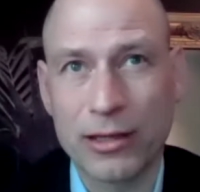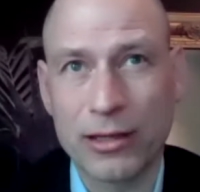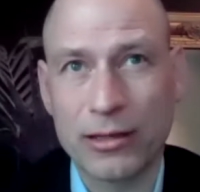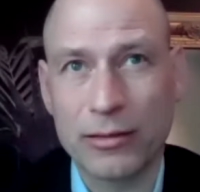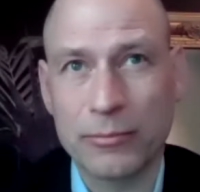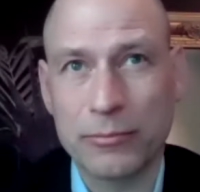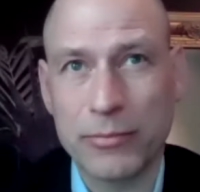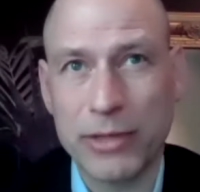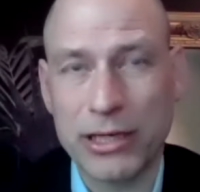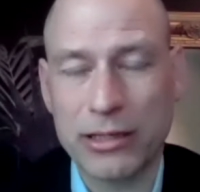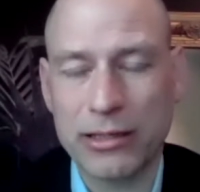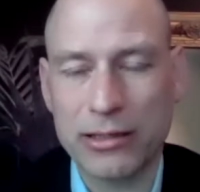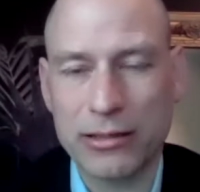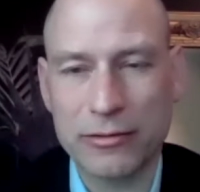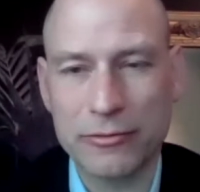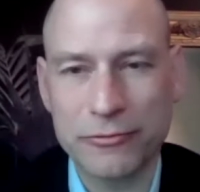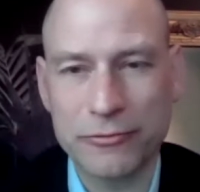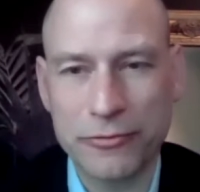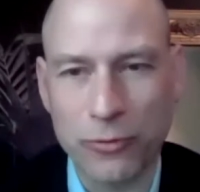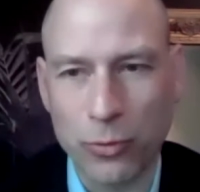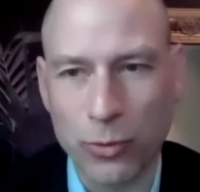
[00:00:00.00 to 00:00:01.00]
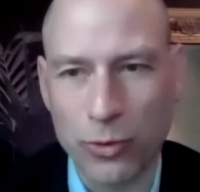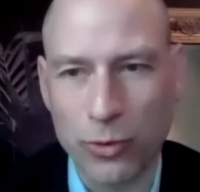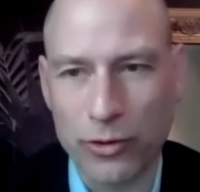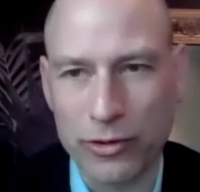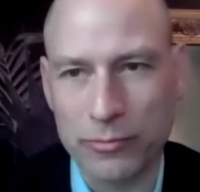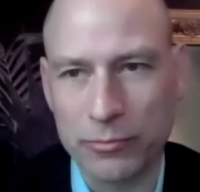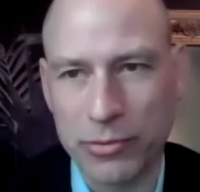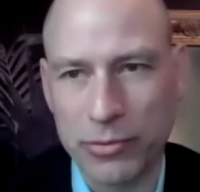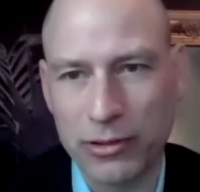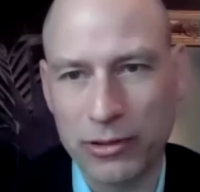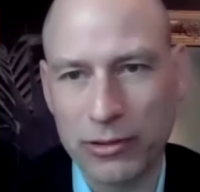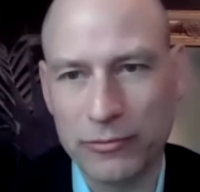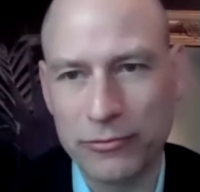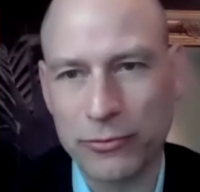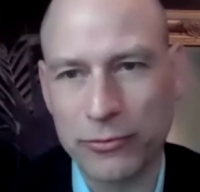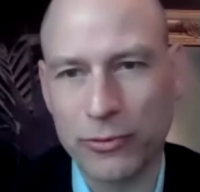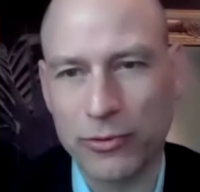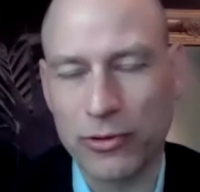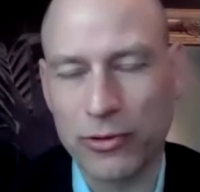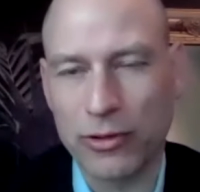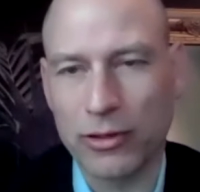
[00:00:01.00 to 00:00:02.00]
make it affordable
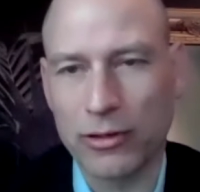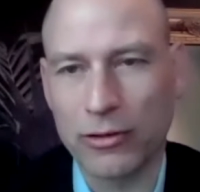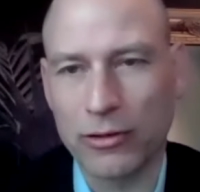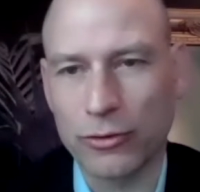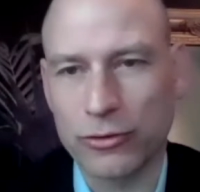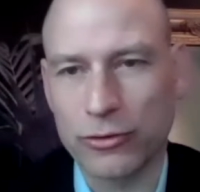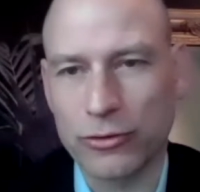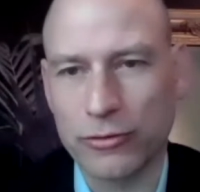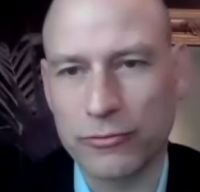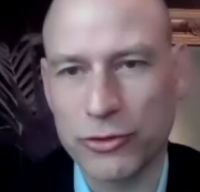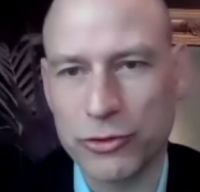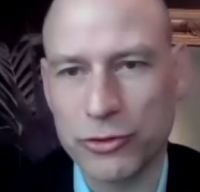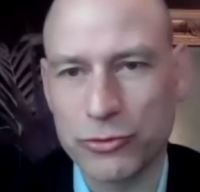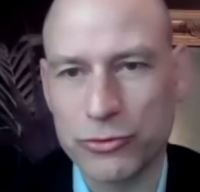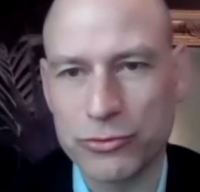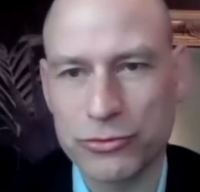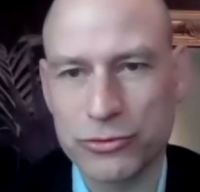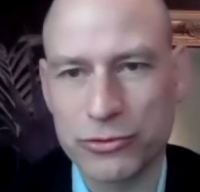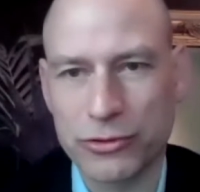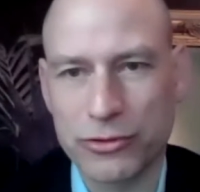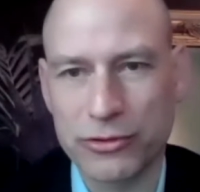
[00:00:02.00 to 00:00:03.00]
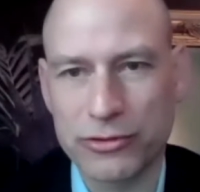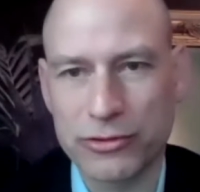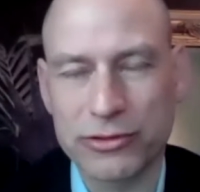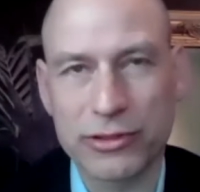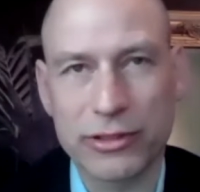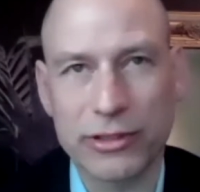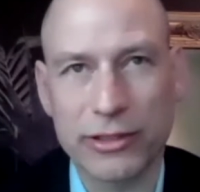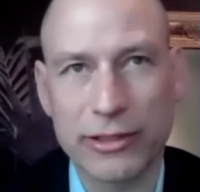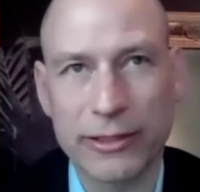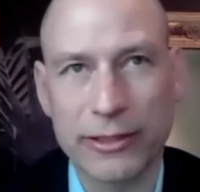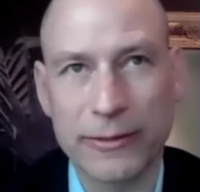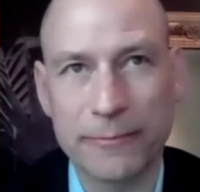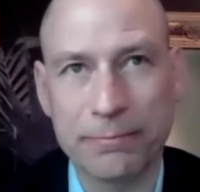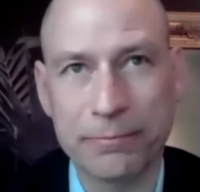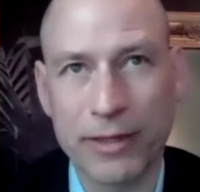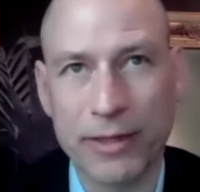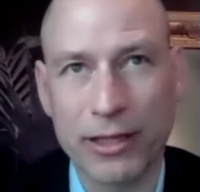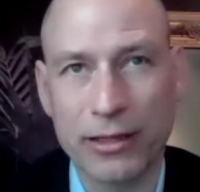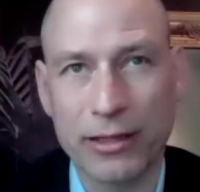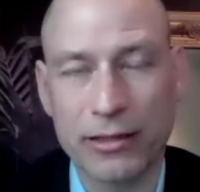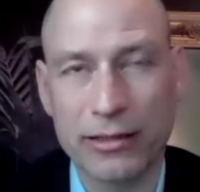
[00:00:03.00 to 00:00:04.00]
for a lot of users,
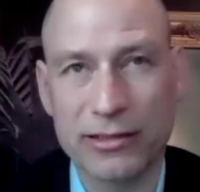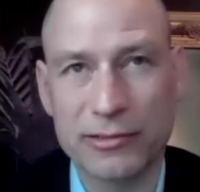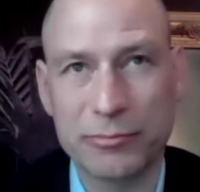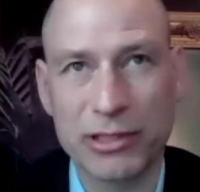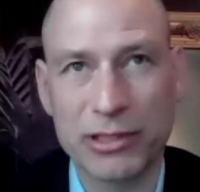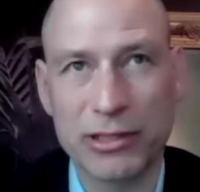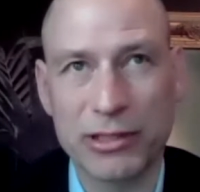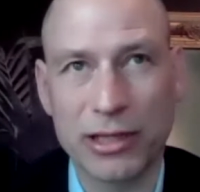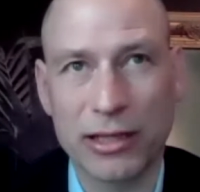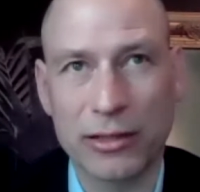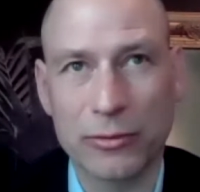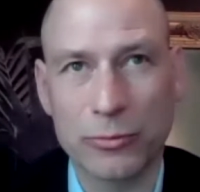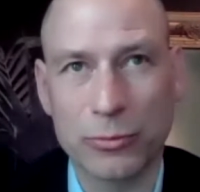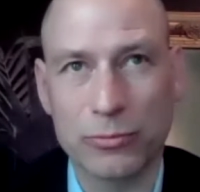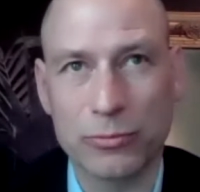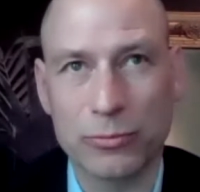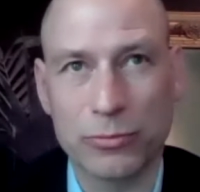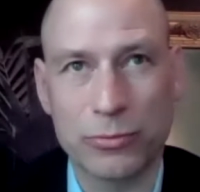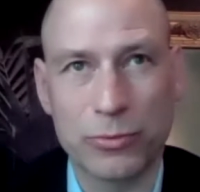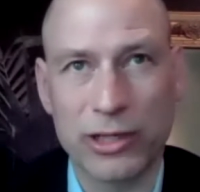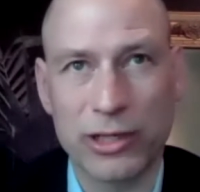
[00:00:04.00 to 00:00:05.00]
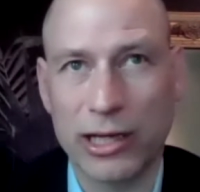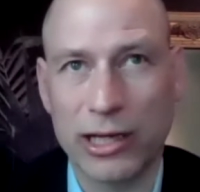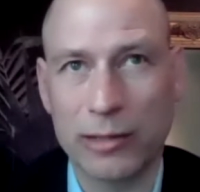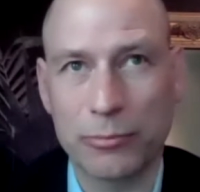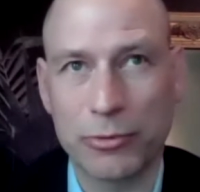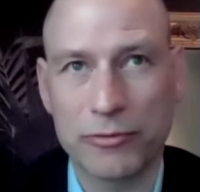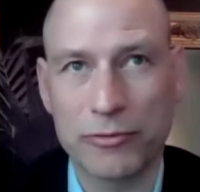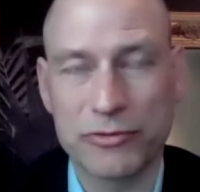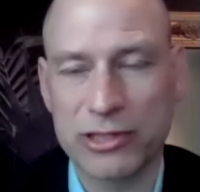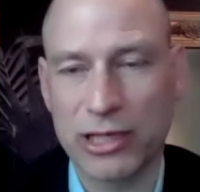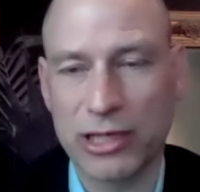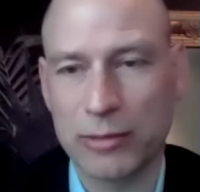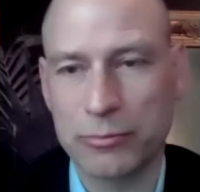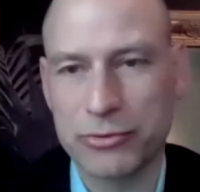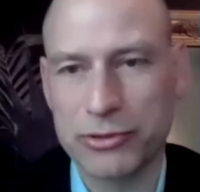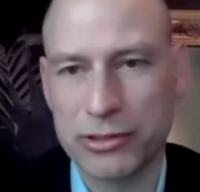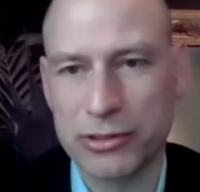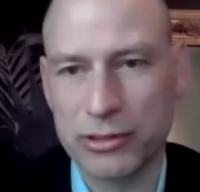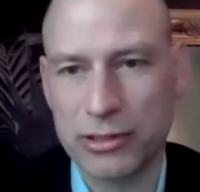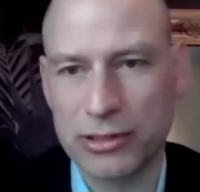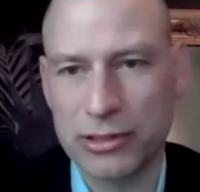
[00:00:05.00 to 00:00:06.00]
and it's been done with help of
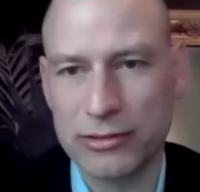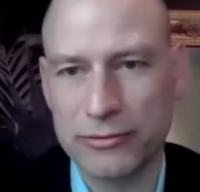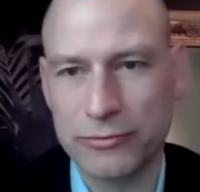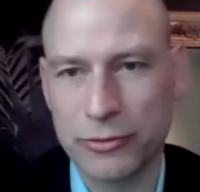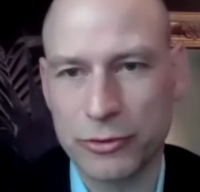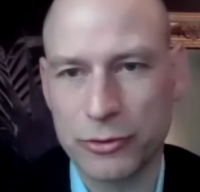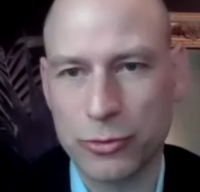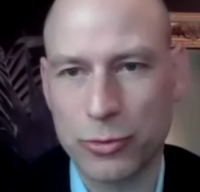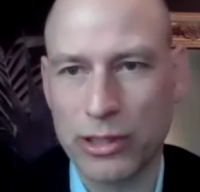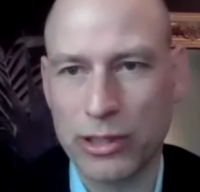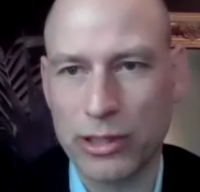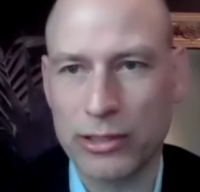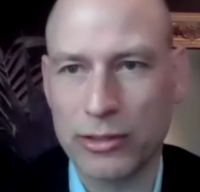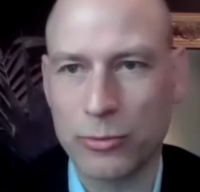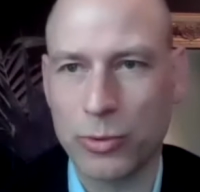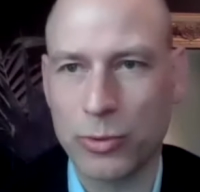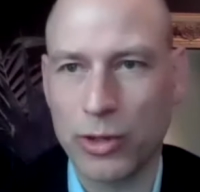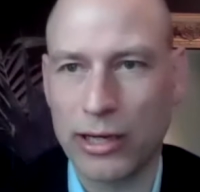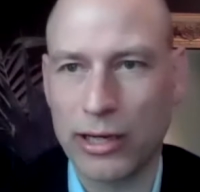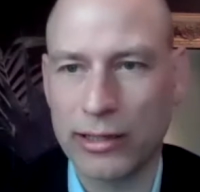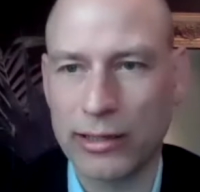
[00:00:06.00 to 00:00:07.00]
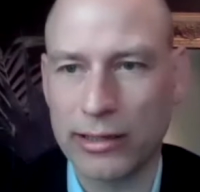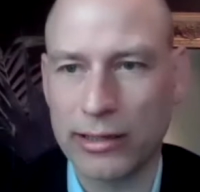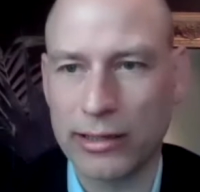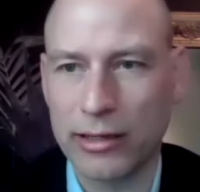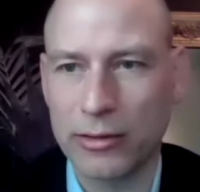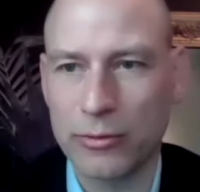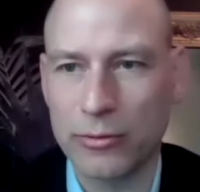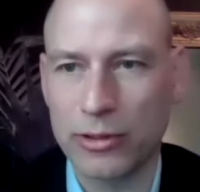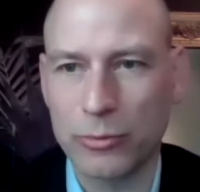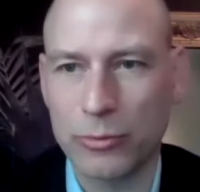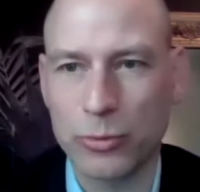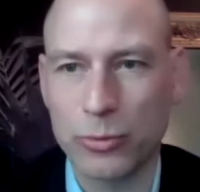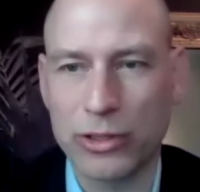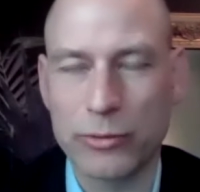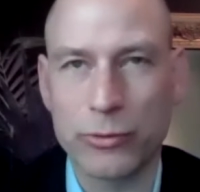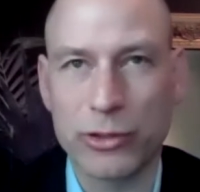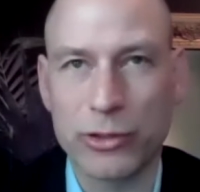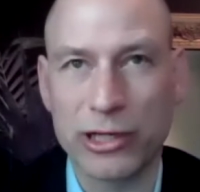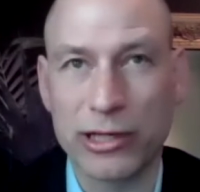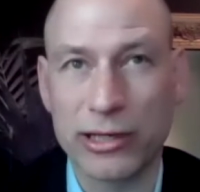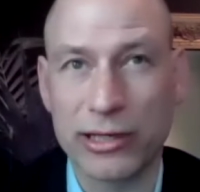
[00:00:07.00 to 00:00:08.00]
subsidies for quite a while now, and we
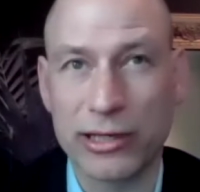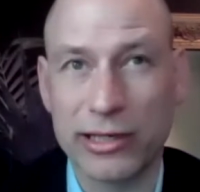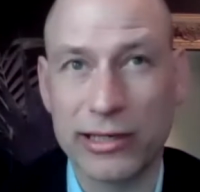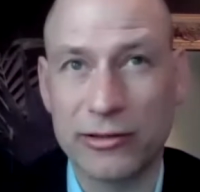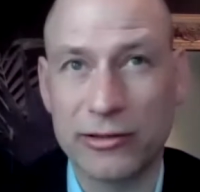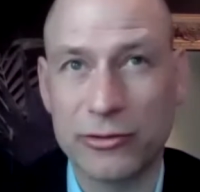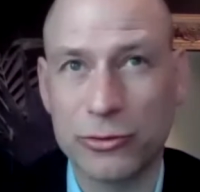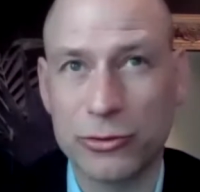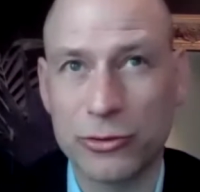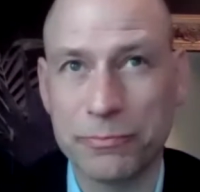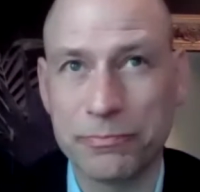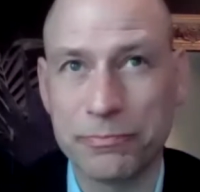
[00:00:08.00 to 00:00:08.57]
really need to